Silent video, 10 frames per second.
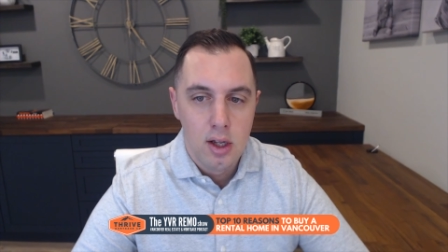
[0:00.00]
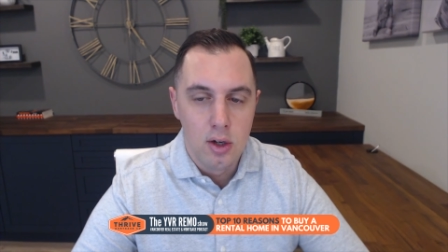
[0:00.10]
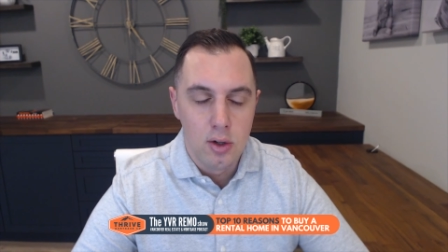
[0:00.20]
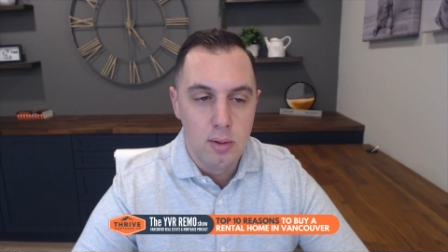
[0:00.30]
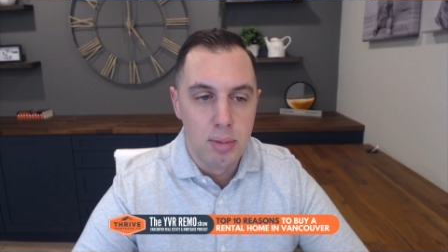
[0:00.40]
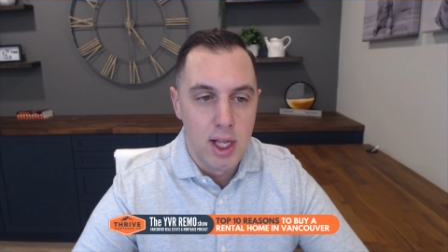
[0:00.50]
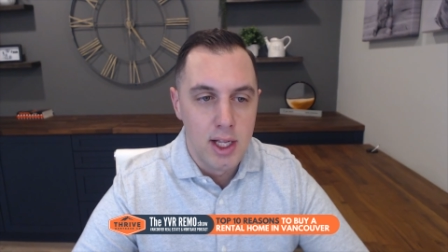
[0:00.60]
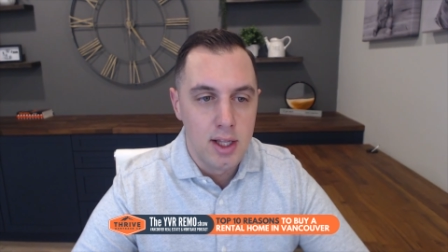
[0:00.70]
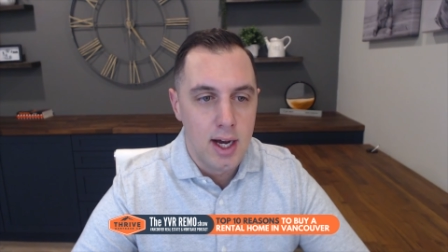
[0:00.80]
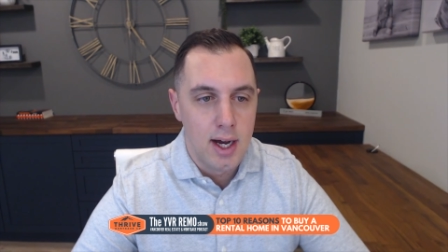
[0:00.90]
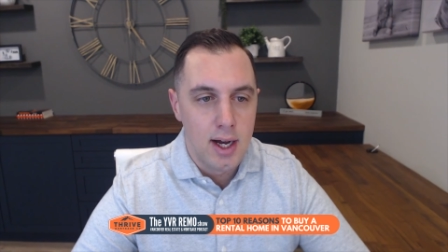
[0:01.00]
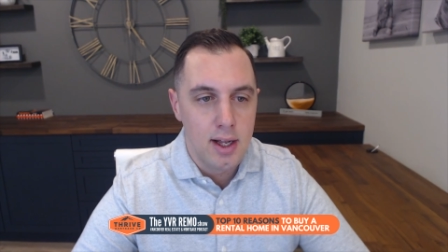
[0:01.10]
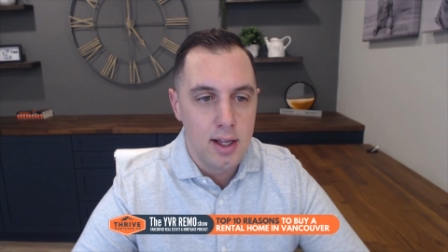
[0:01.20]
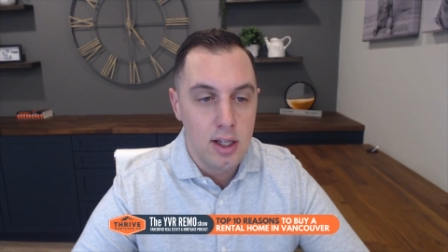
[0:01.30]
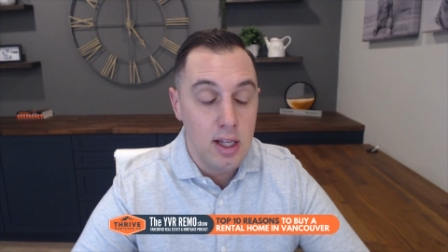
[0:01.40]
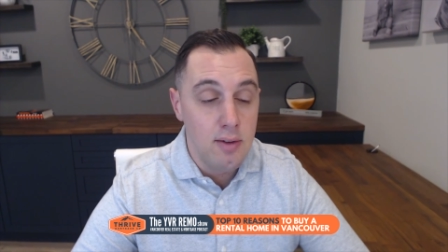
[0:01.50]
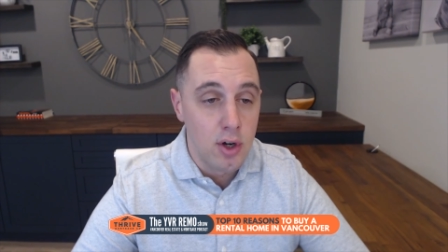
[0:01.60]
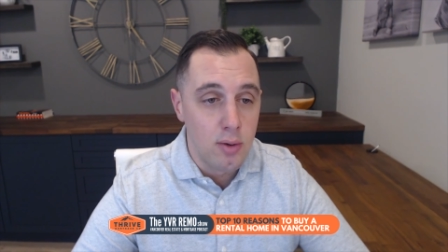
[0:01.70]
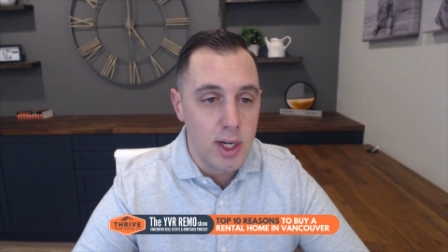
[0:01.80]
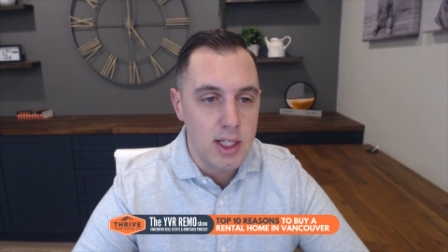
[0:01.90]
you blend
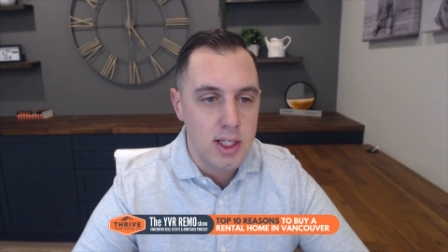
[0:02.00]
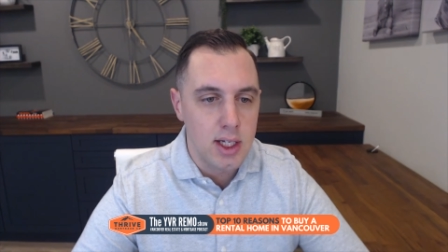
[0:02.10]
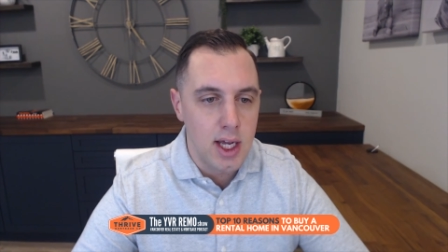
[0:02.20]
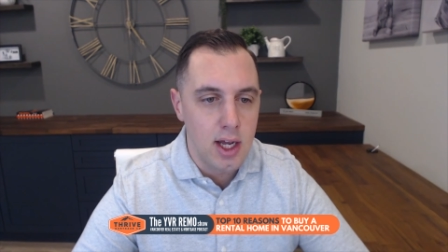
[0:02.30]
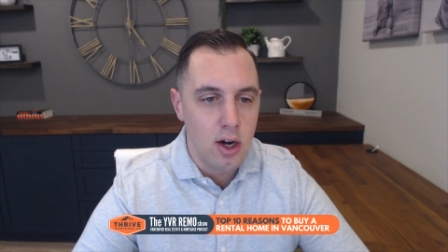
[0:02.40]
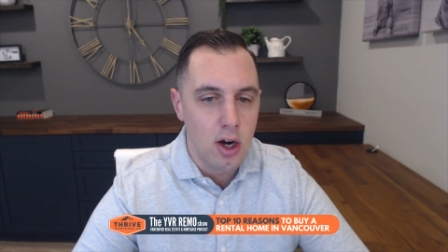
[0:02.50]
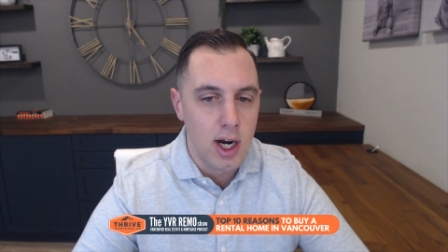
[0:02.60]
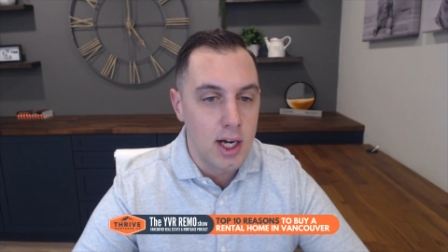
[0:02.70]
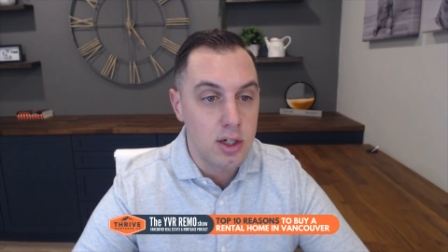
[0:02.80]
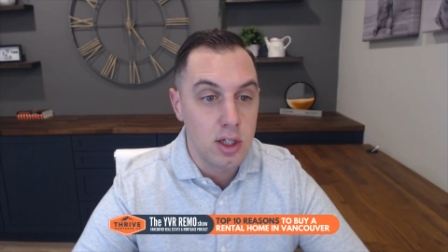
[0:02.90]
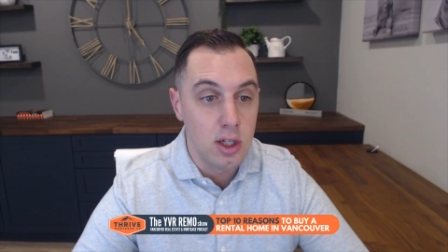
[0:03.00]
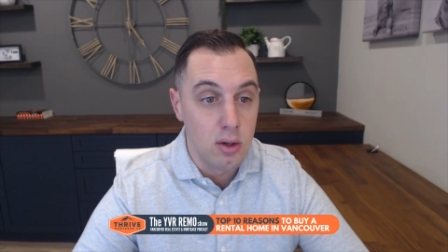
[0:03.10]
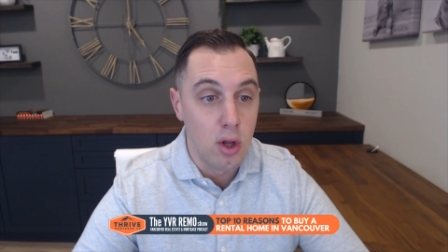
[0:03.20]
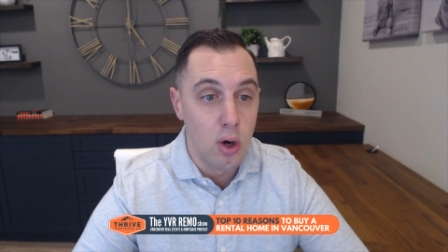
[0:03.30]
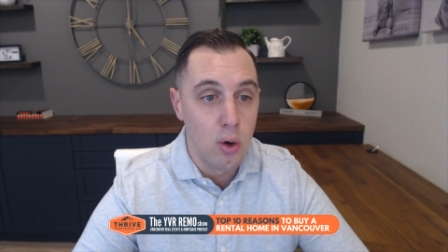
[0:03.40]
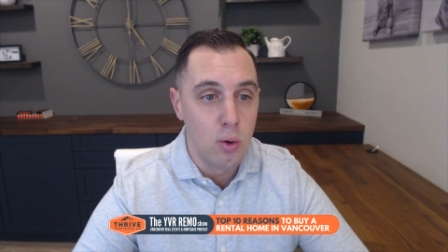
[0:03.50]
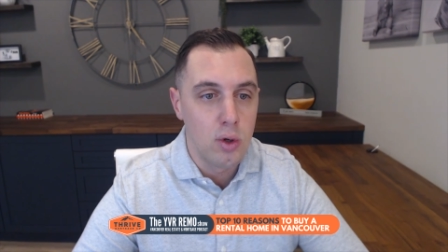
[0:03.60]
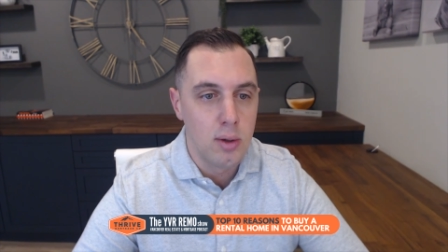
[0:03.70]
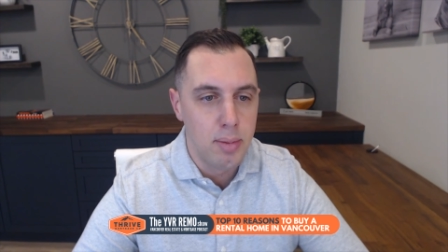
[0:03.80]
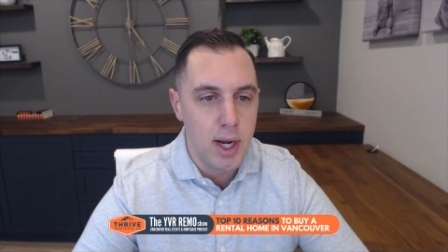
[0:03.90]
even our rates today are actually
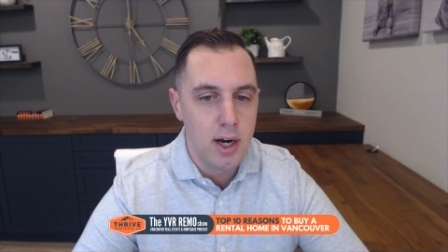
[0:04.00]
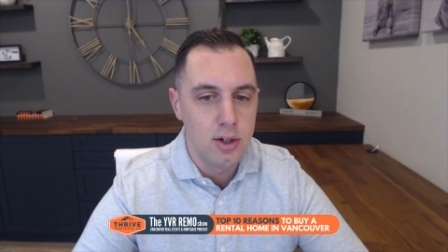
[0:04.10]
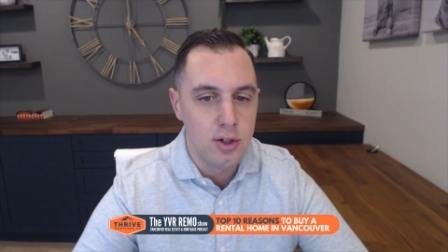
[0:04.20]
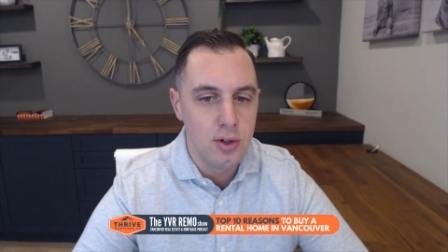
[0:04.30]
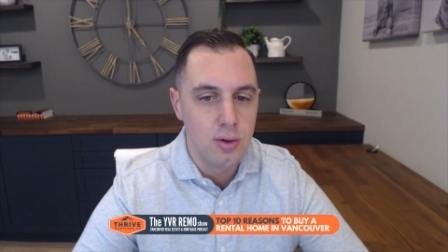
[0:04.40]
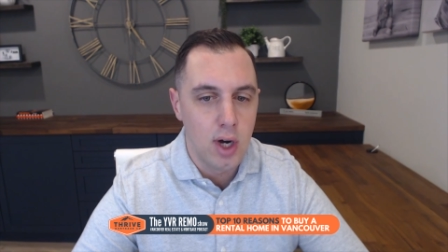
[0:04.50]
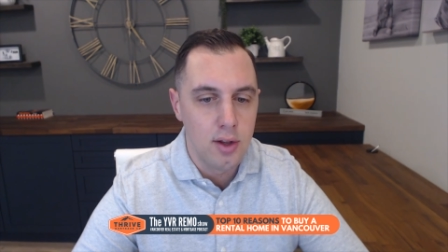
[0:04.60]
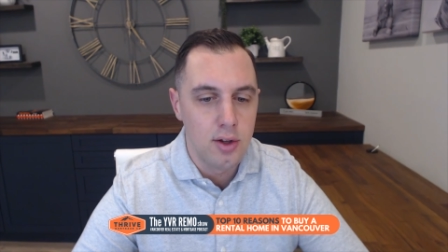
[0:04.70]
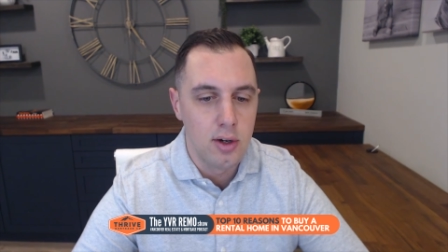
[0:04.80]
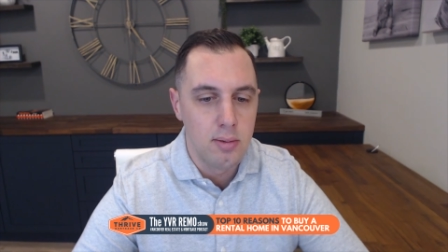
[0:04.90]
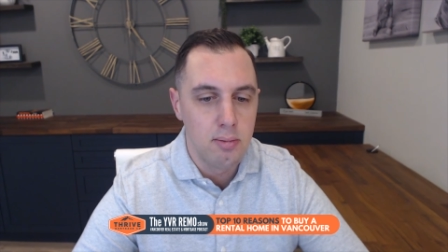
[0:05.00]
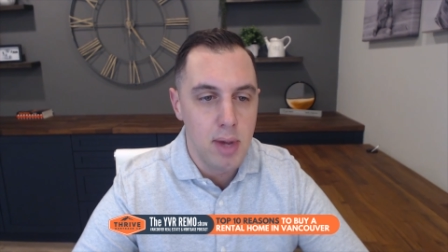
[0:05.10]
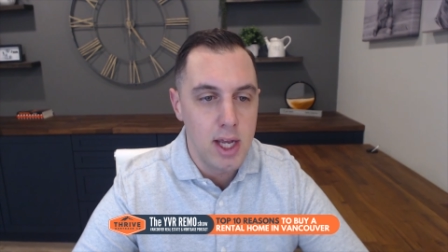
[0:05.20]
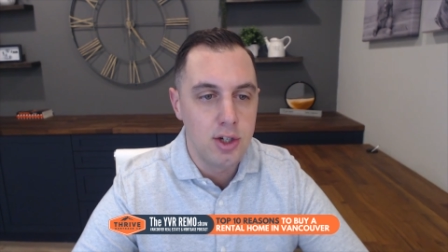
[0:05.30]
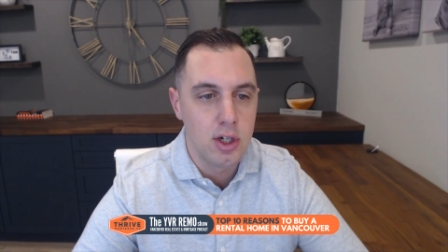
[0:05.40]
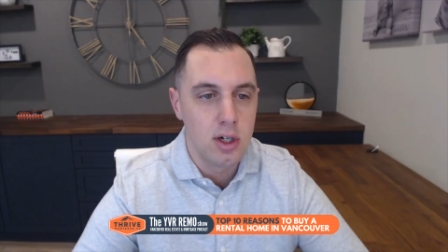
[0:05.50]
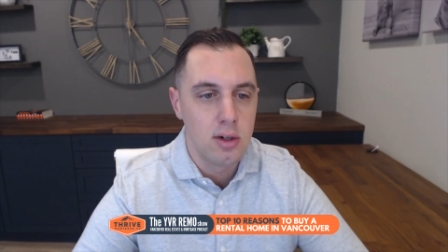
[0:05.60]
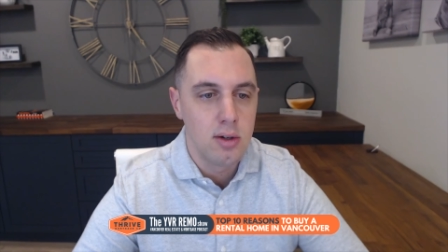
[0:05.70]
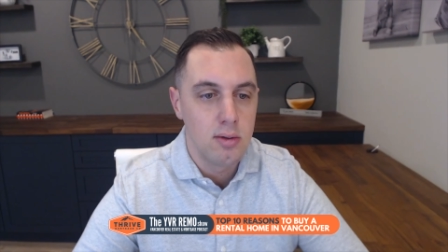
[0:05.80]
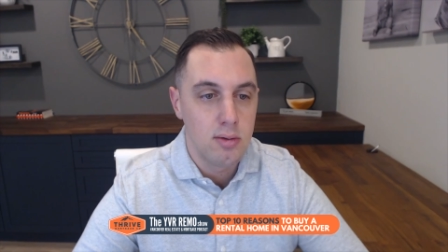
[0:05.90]
low compared to other major